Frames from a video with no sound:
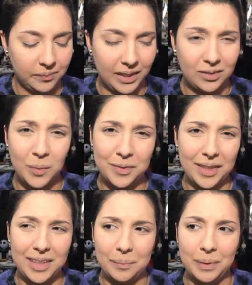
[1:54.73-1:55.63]
it's almost
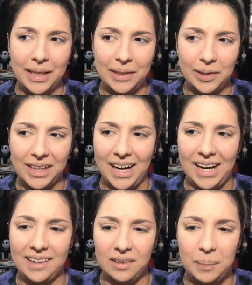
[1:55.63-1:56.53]
like a blender
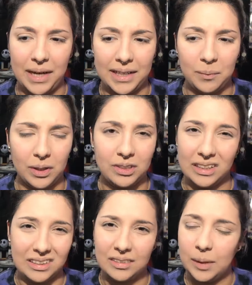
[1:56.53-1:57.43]
and a packing brush
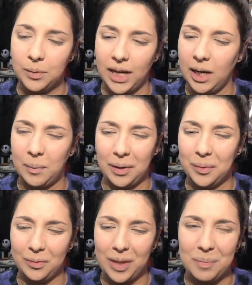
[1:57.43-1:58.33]
at the same time. I don't
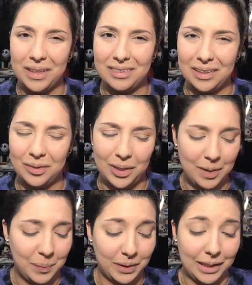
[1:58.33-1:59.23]
know if that makes sense or
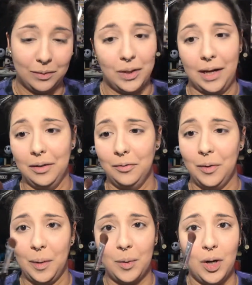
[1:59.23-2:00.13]
not, but that's kind of
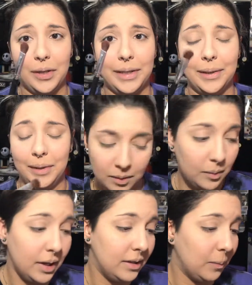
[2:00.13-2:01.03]
what I'm calling it. I'm
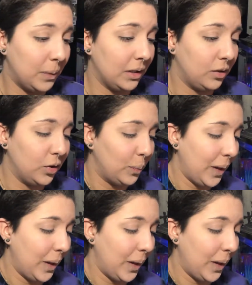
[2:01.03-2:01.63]
gonna dip into